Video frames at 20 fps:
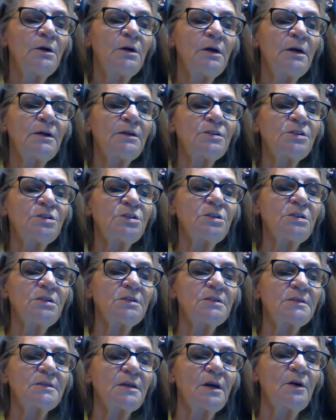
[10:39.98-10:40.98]
and she
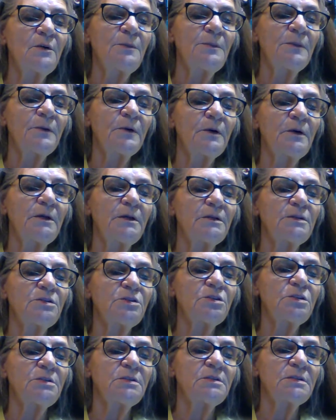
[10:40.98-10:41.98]
is so pretty,
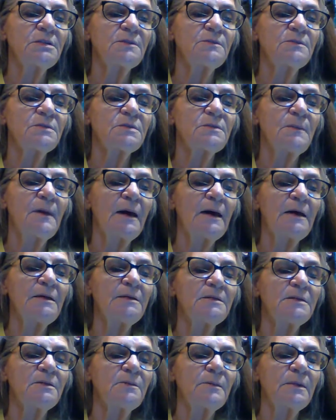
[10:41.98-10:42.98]
she seems
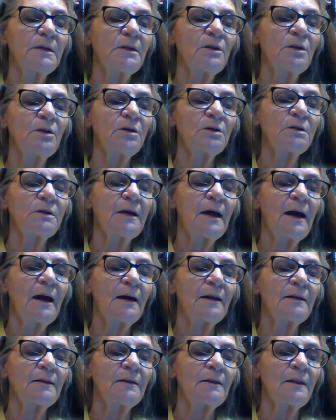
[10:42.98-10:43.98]
made to be looked
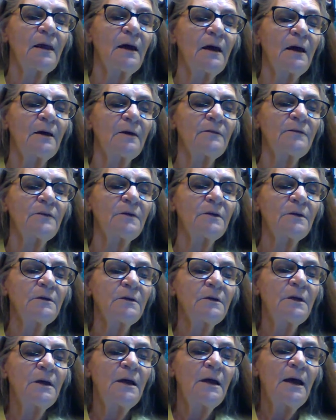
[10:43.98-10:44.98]
at and loved.
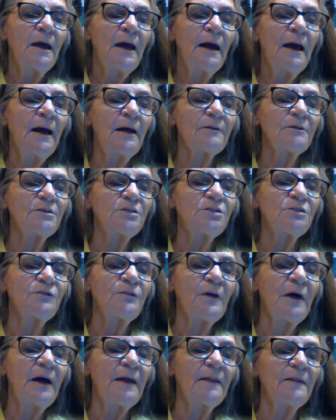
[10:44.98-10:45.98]
How did you
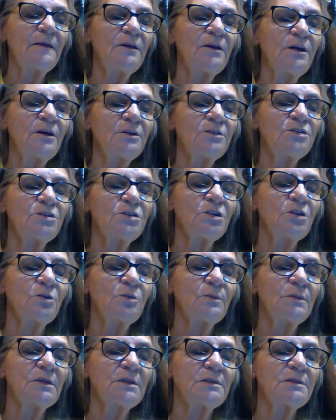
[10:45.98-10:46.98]
find the young
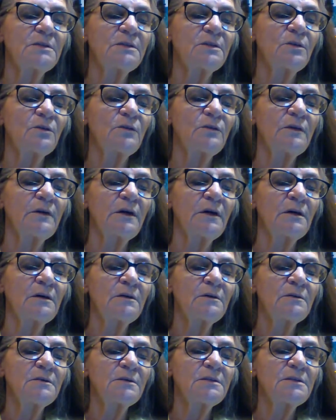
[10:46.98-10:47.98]
gentlemen, Sylvia?
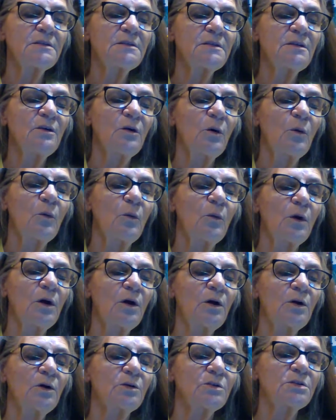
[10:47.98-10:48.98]
Still
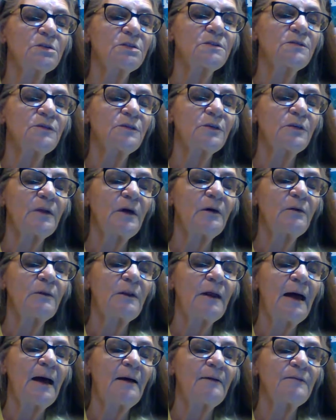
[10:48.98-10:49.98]
worse, for though
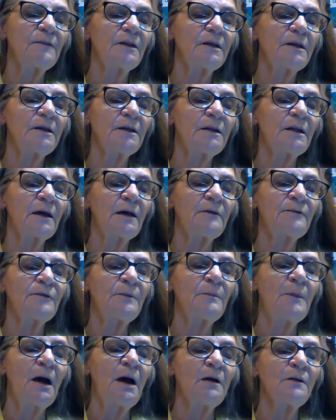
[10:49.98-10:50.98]
lively enough
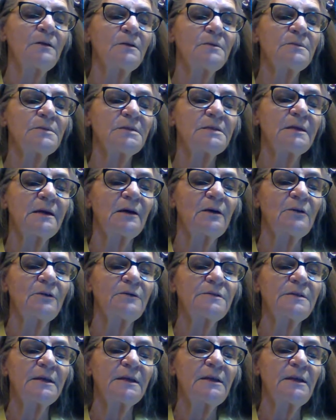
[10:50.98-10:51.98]
among
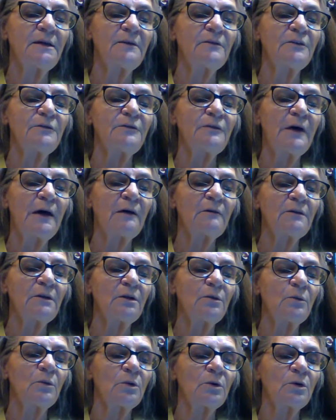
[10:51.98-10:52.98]
themselves, they never found
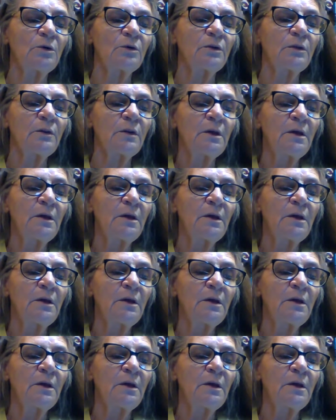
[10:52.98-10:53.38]
it worth